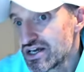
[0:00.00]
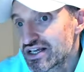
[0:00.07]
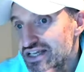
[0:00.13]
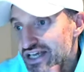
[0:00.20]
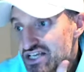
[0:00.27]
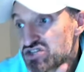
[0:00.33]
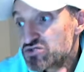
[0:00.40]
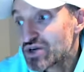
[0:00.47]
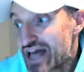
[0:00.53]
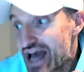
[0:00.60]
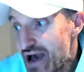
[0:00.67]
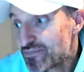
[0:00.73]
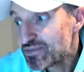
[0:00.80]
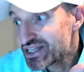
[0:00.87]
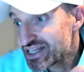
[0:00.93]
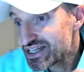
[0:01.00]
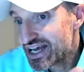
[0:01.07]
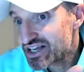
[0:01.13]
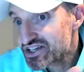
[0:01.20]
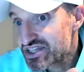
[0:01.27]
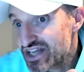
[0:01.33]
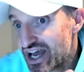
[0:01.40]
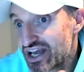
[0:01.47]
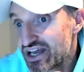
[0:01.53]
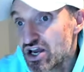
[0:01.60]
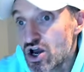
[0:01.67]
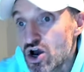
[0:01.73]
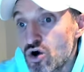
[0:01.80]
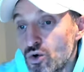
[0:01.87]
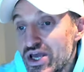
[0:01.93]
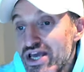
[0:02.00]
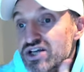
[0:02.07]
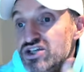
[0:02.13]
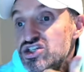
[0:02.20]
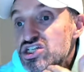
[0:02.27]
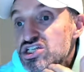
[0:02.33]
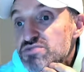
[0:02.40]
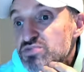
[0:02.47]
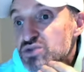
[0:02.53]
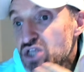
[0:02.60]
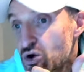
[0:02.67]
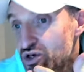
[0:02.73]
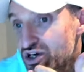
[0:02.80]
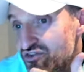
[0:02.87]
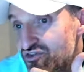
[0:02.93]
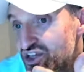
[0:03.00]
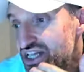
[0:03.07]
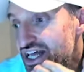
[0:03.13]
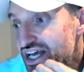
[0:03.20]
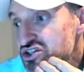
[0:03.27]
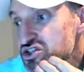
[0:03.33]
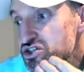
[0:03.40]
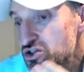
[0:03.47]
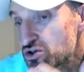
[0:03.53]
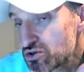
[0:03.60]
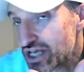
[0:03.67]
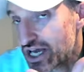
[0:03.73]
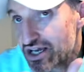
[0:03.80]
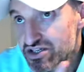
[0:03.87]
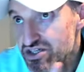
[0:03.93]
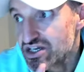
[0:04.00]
Guess what happened the next day? We exploded for the next two days.